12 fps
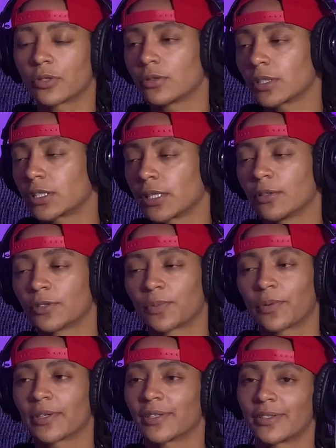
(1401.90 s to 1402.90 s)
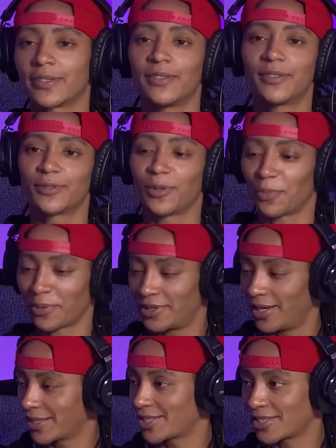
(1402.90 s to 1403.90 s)
so Excel spreadsheets on
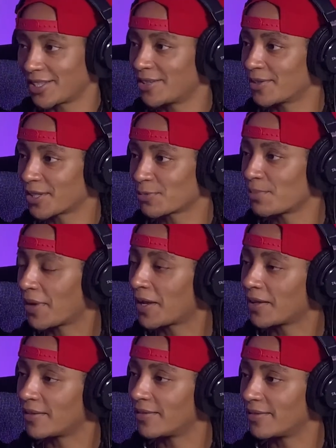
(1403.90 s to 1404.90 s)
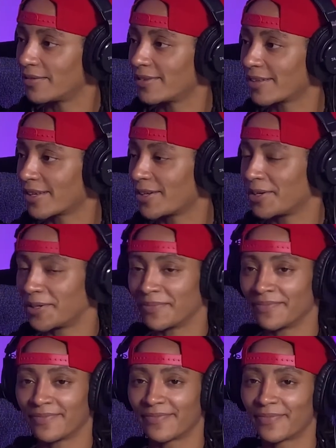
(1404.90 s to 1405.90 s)
production because we made,
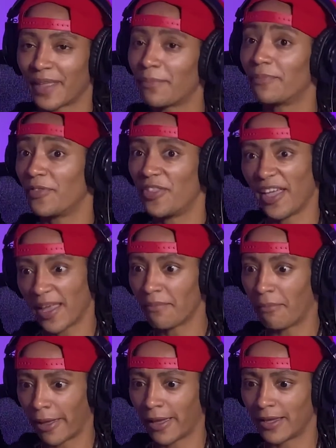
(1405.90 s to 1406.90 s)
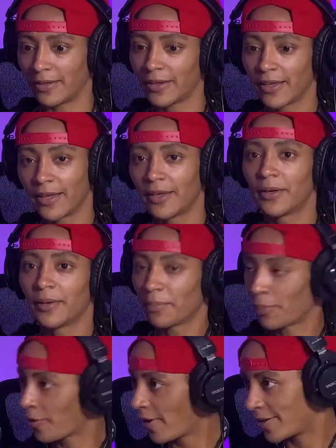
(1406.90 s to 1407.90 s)
they made
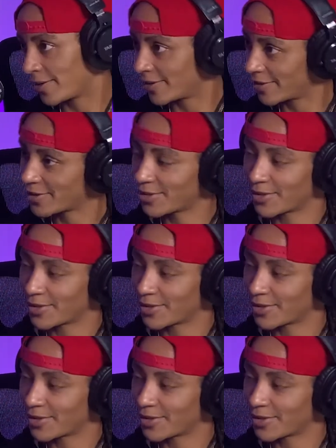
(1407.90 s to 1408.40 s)
products.